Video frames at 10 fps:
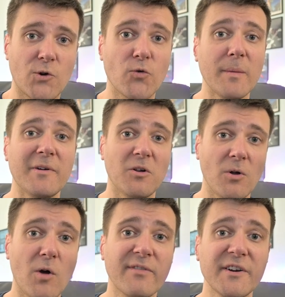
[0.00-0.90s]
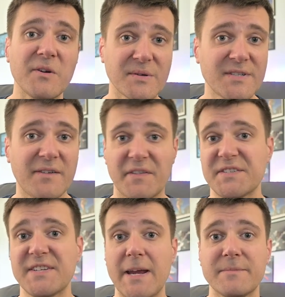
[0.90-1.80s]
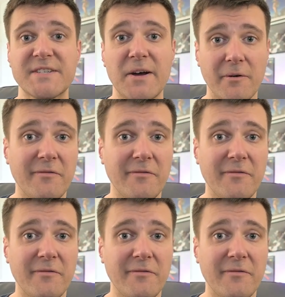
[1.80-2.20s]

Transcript: criminal overuse of the same sound